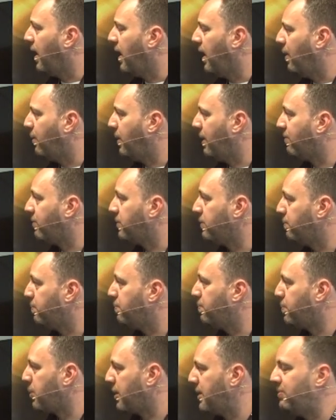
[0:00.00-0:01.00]
we have some
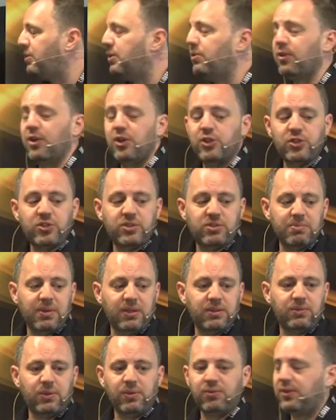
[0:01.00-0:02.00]
preview versions of
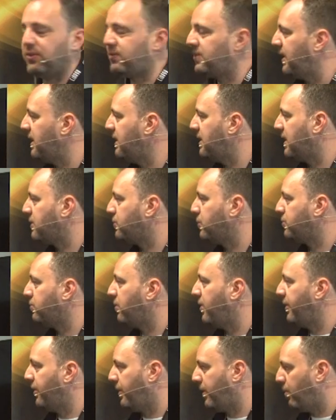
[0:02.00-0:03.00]
MultiViewer 15. That's what's
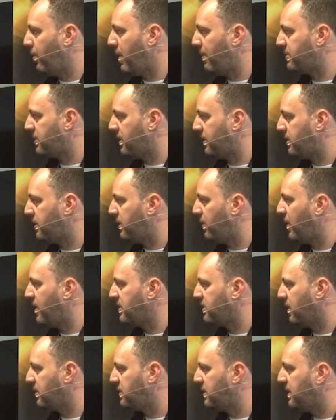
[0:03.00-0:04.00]
running on our website to do
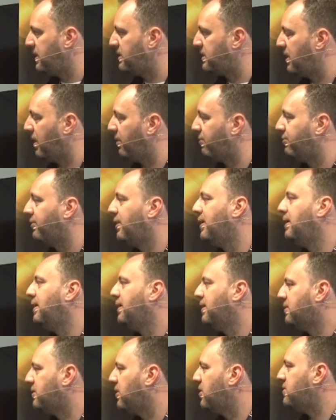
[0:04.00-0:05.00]
SRT stuff.
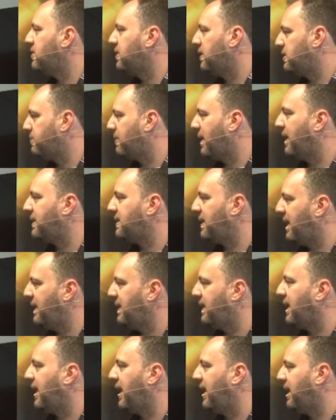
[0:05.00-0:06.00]
So as you'd expect,
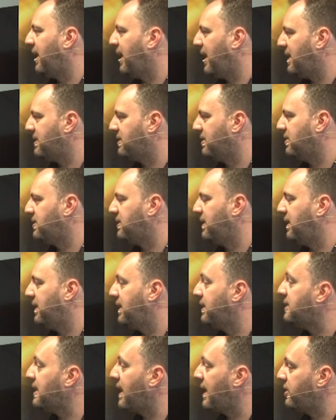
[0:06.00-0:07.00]
8K,
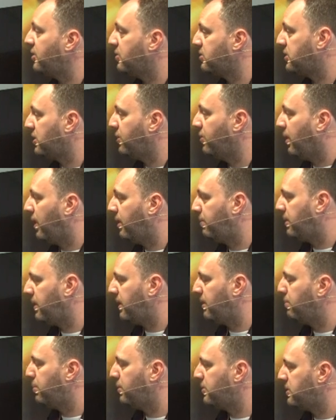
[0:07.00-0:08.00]
SRT, Daniel 2 IP
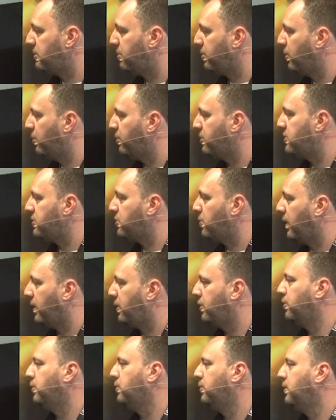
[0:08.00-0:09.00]
input support, which is quite
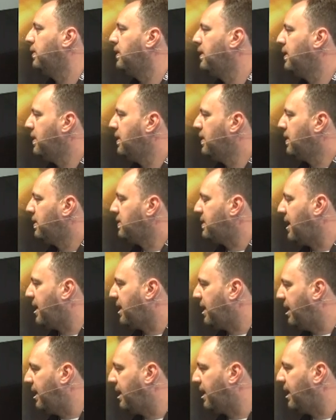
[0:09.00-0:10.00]
cool.
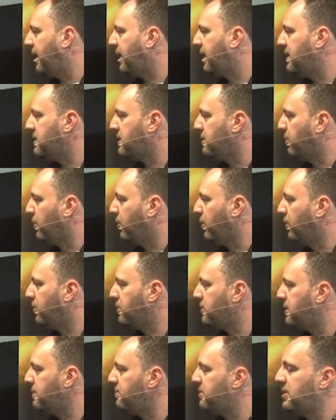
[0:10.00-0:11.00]
Decklink 8K support,
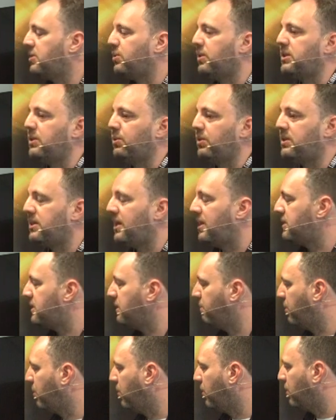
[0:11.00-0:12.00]
SMPTE 2110
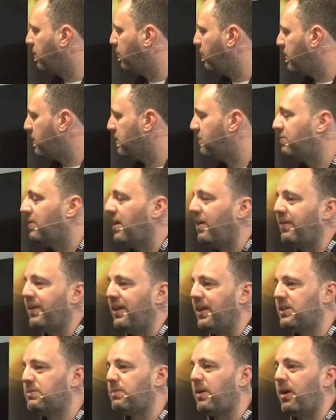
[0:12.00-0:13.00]
support, which is very
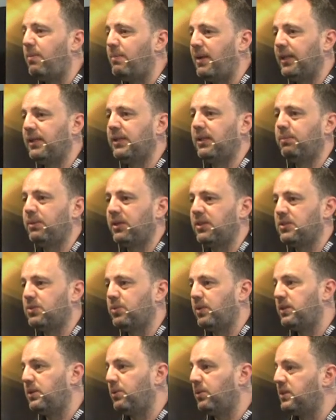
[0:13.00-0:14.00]
experimental because
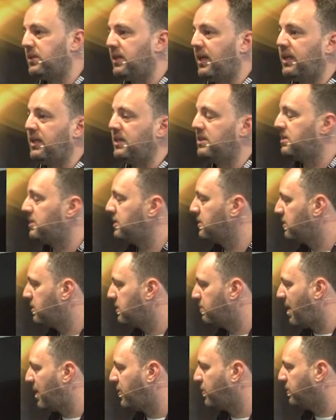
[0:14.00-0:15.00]
2110 is
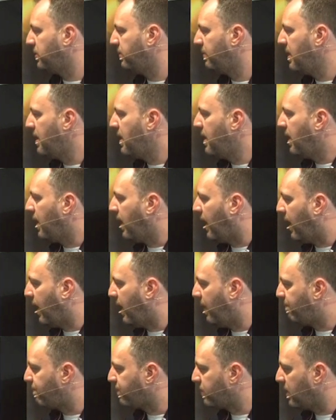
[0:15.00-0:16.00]
special.
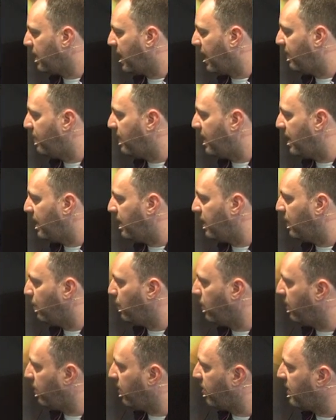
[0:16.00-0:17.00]
And then
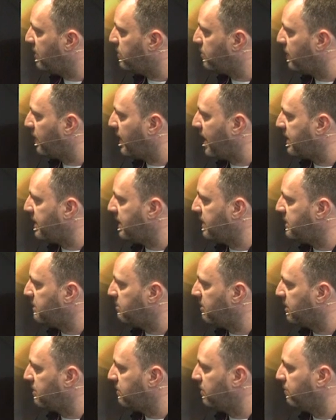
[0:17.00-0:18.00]
one of the things we're adding to
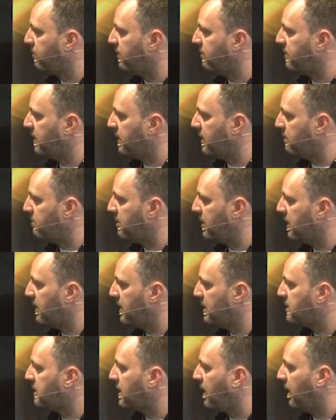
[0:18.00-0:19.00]
MultiViewer 15 at the minute
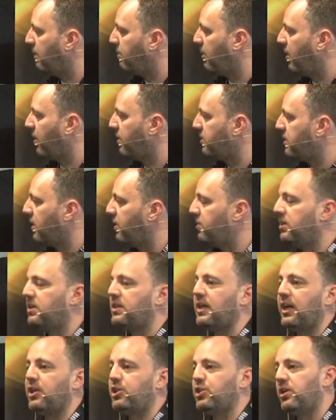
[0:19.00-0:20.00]
is color bar and tone
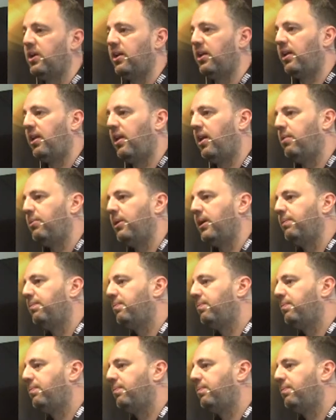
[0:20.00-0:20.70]
detection and alarming,